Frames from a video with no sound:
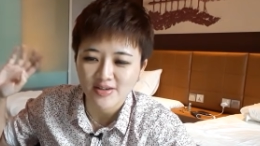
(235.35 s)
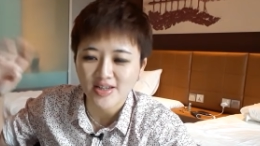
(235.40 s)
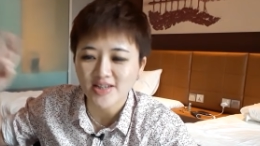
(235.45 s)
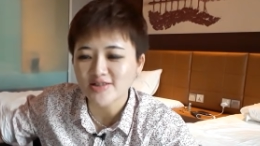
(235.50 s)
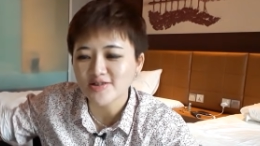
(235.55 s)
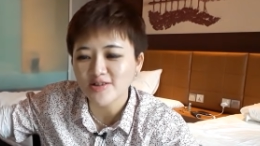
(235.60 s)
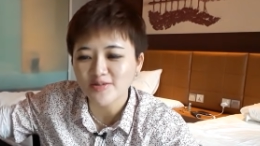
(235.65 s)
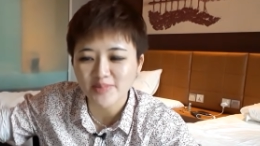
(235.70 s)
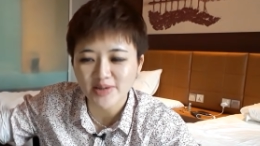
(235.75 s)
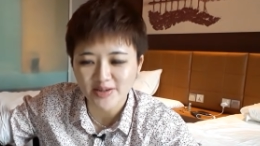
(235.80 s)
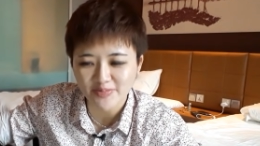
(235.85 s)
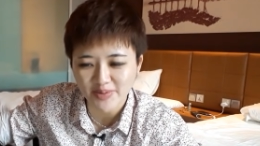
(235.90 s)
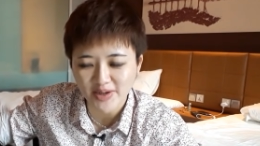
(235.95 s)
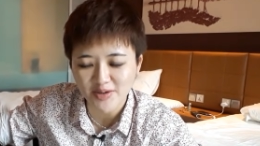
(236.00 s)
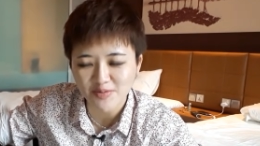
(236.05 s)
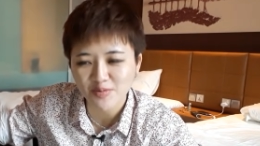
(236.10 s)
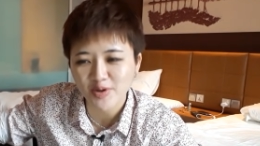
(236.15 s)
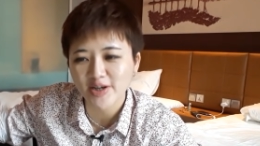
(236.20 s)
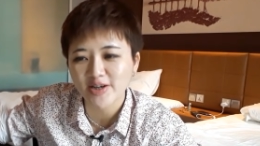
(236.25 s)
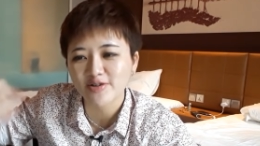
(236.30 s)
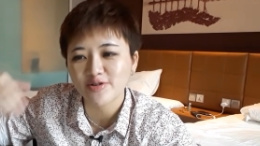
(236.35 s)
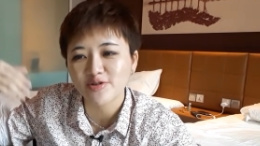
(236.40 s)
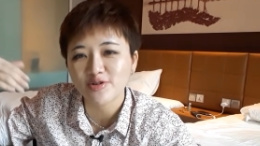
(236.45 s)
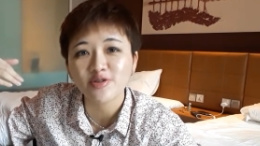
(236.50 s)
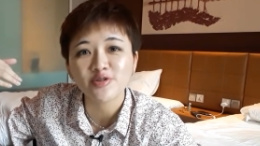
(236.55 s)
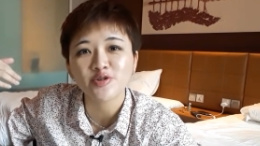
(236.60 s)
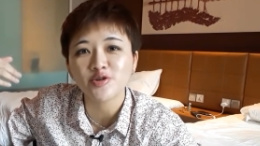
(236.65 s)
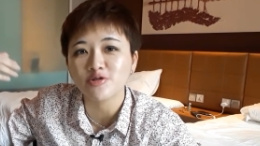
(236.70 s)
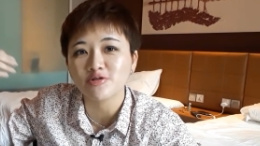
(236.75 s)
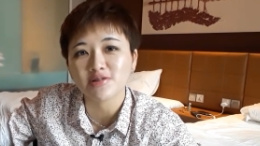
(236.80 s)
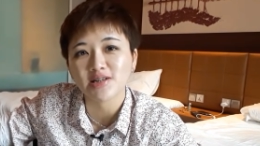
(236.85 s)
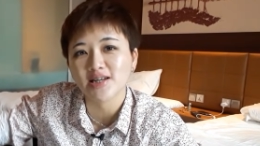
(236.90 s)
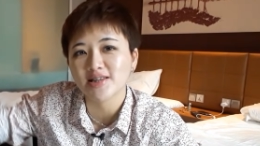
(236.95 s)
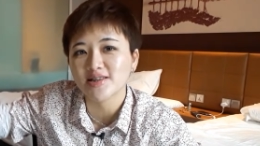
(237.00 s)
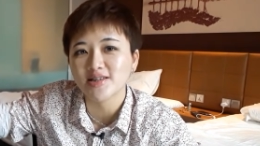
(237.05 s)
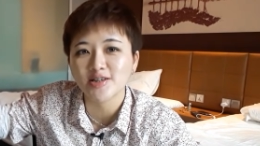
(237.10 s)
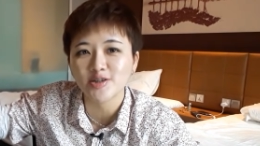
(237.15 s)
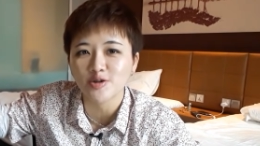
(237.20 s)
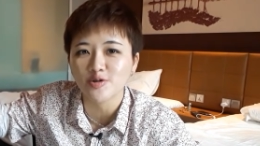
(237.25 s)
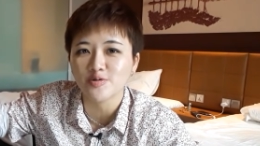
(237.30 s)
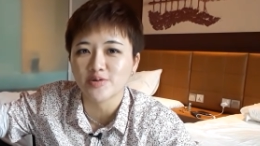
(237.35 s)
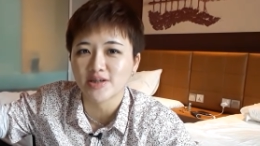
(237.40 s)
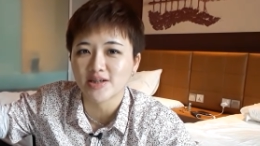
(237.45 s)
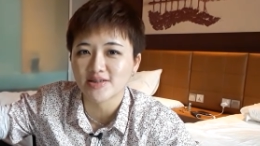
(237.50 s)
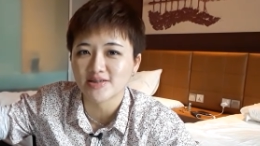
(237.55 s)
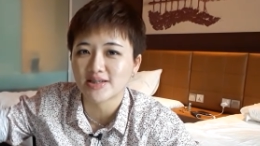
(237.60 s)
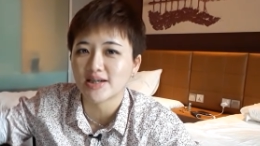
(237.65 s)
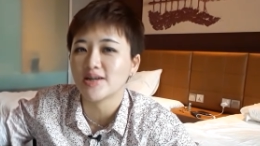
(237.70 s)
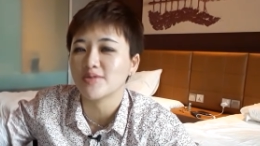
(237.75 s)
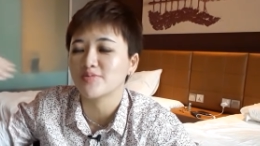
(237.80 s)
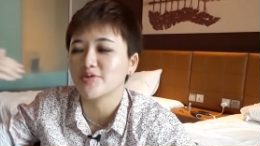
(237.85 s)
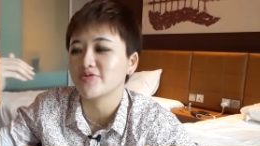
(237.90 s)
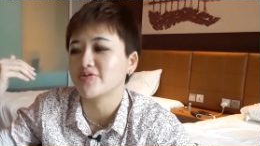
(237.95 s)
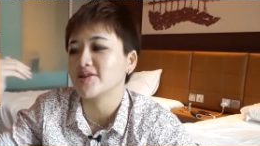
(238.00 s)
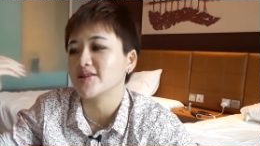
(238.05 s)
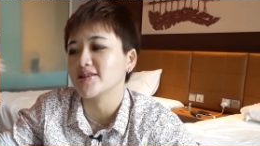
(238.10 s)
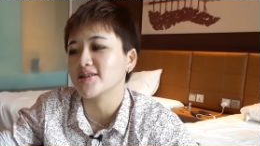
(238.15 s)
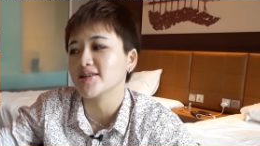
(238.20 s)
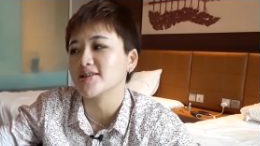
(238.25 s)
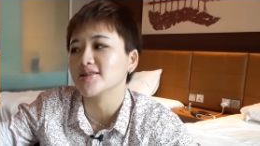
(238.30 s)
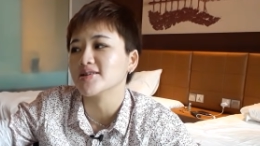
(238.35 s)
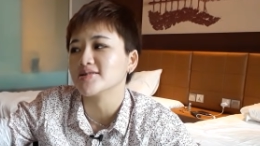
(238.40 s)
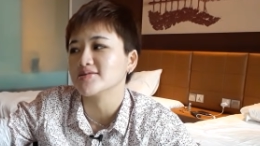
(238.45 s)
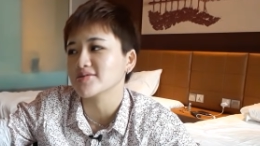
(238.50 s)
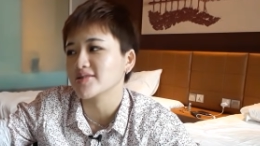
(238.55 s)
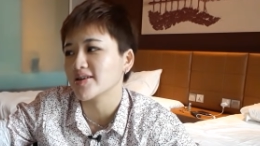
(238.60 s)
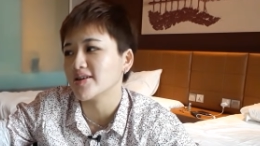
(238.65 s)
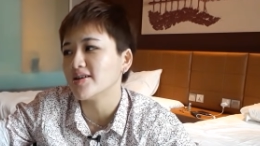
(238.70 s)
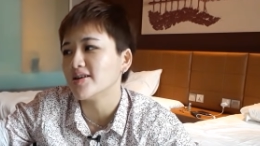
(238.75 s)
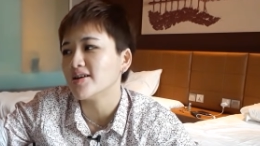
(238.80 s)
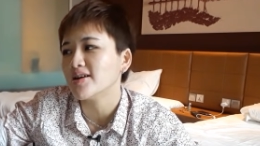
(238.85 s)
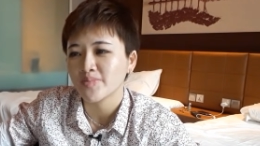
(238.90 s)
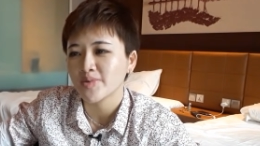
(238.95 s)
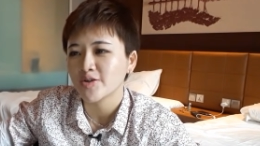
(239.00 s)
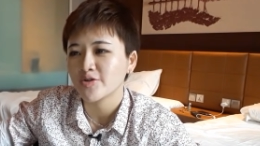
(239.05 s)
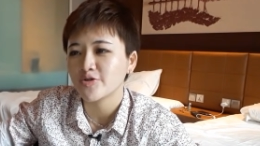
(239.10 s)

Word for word: Let's talk about the part where you clutter your whole entire chart with indicators, okay?